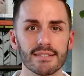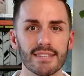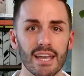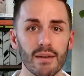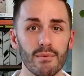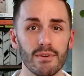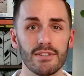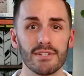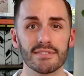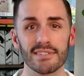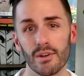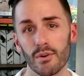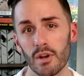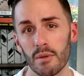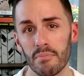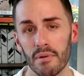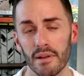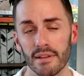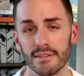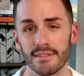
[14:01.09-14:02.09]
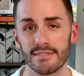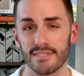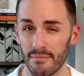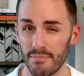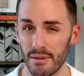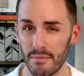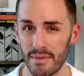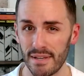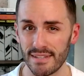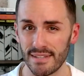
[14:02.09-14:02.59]
can't we just load up on
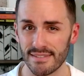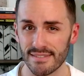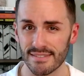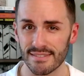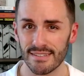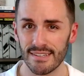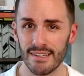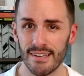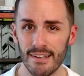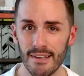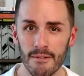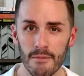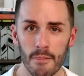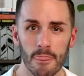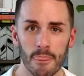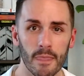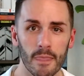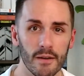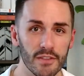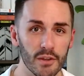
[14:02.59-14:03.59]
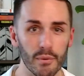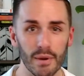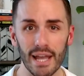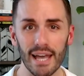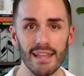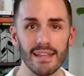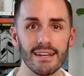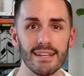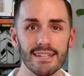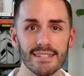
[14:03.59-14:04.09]
supplements? The
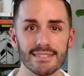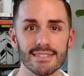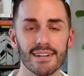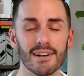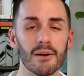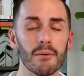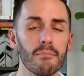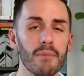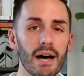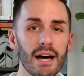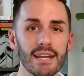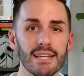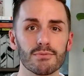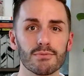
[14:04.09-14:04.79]
reality is that our bodies